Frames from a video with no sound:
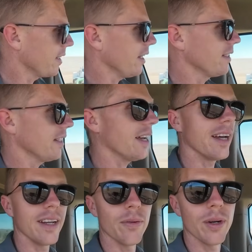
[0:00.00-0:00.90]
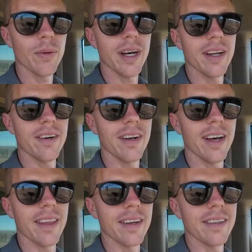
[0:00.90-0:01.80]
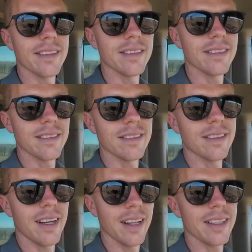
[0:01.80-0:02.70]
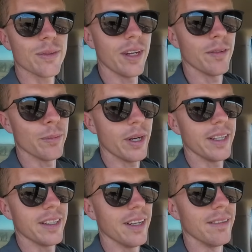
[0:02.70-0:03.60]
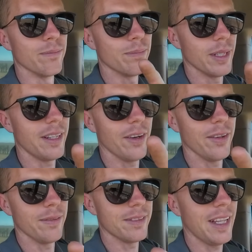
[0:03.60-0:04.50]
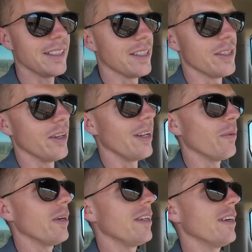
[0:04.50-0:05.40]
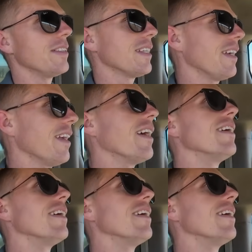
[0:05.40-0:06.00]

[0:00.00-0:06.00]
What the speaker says: done today one way or another, unless we have a breakdown. But that's a dirty word, don't say that.